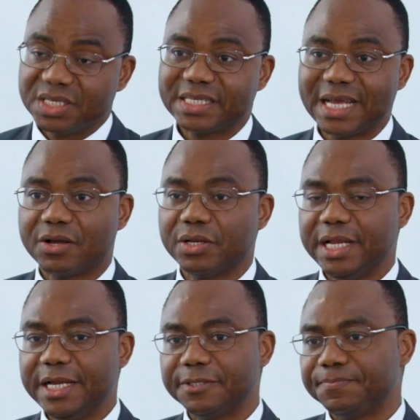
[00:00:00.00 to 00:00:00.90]

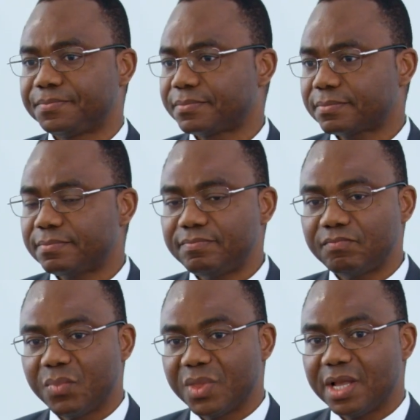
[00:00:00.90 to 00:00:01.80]
Secondly,
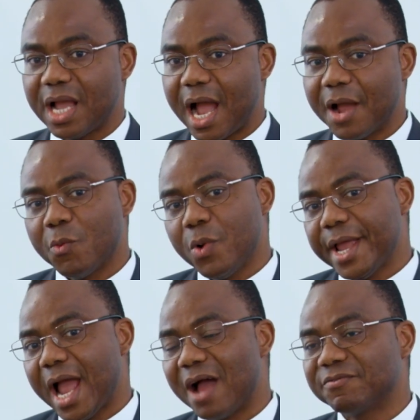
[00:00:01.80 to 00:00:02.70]
we
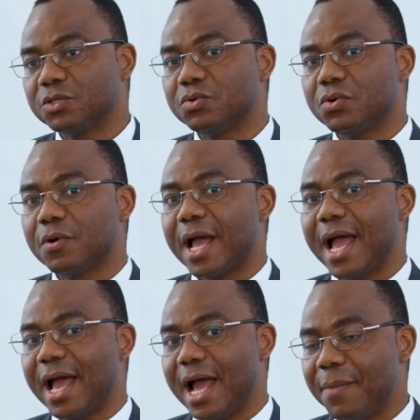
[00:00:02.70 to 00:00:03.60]
have to
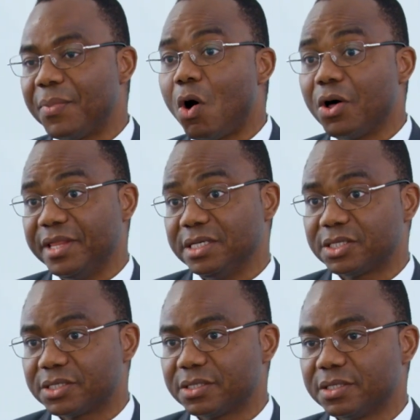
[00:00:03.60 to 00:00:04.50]
help
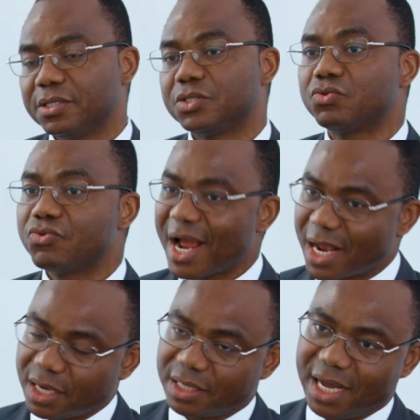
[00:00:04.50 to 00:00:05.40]
others to
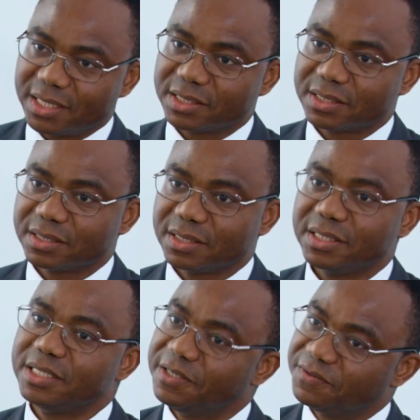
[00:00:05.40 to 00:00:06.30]
recognize
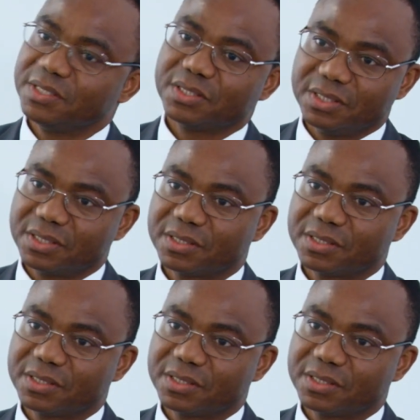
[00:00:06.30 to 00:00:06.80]
the differences.